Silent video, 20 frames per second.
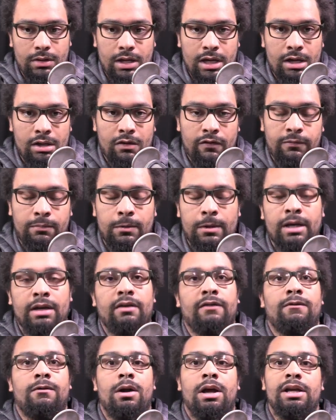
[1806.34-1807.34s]
love playing
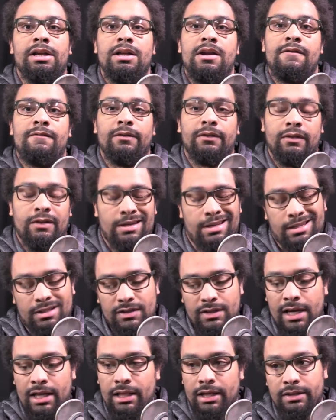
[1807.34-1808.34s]
a variety of different things.
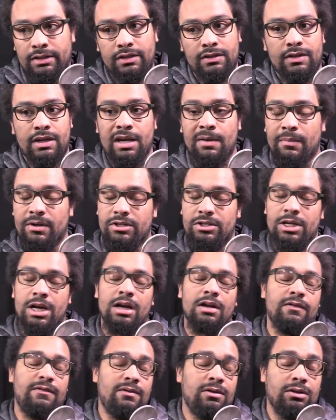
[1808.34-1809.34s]
I like to say I'm a
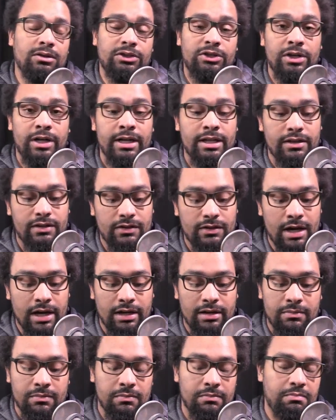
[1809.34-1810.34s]
jack of all trades. I
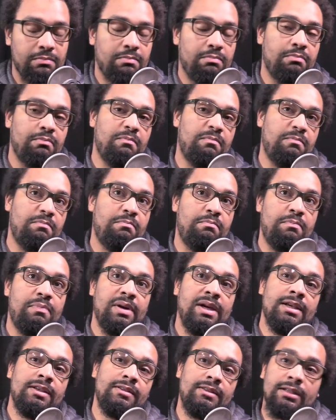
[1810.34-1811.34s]
can
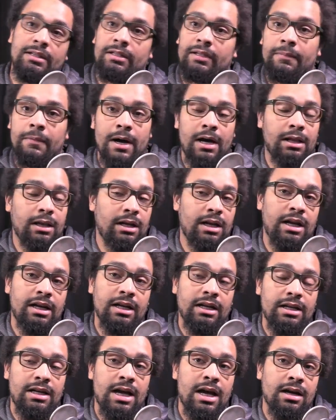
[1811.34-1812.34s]
basically pilot
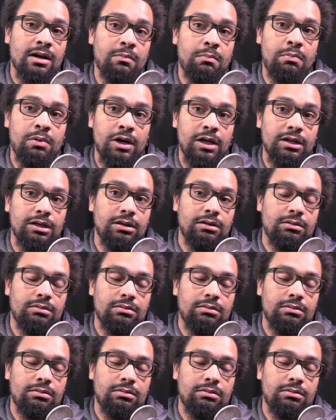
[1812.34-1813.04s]
any deck, but